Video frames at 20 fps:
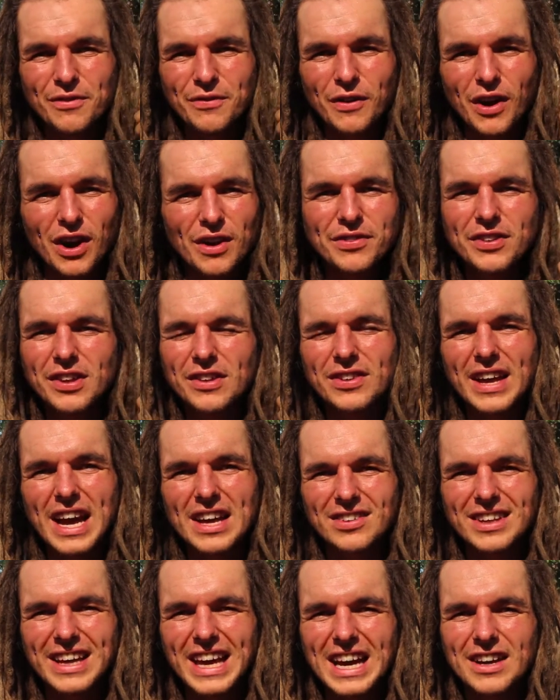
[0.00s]
like
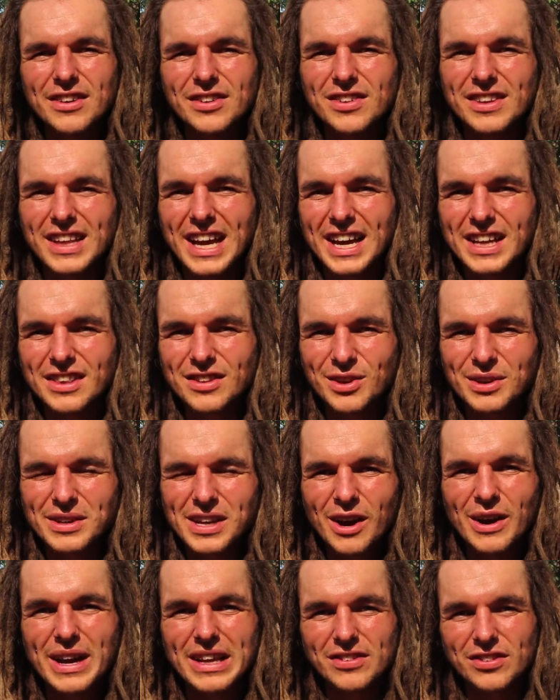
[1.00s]
5,000-6,000 calories a day, doing
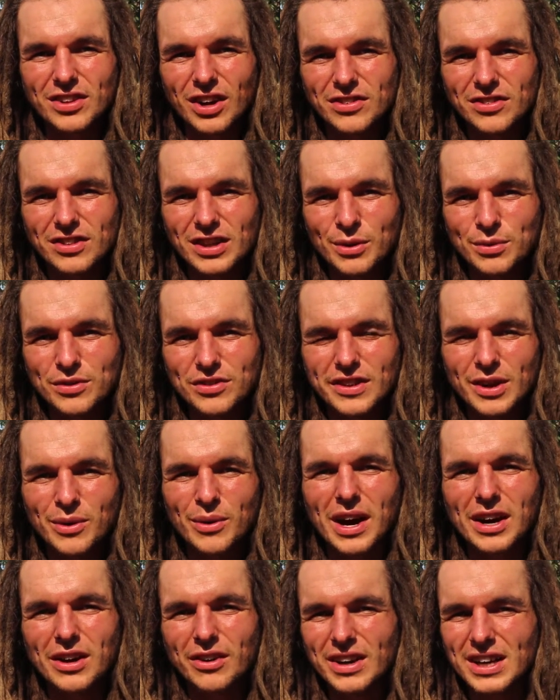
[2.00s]
no exercise, and I was still
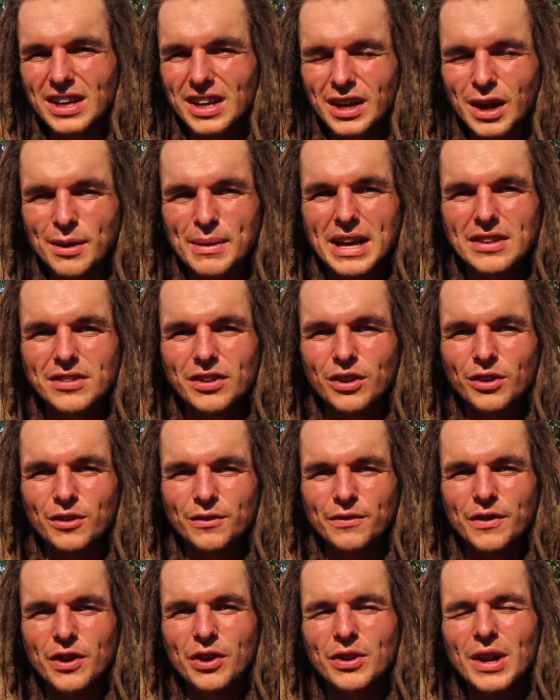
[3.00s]
hungry, and I go back to cook
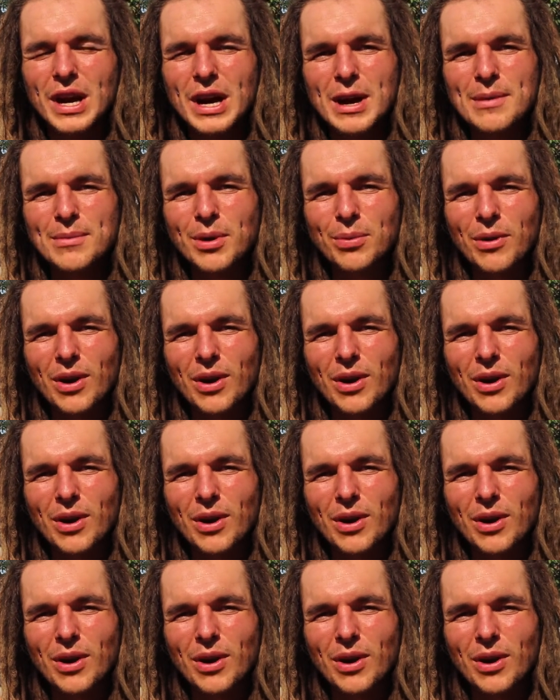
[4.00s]
food. But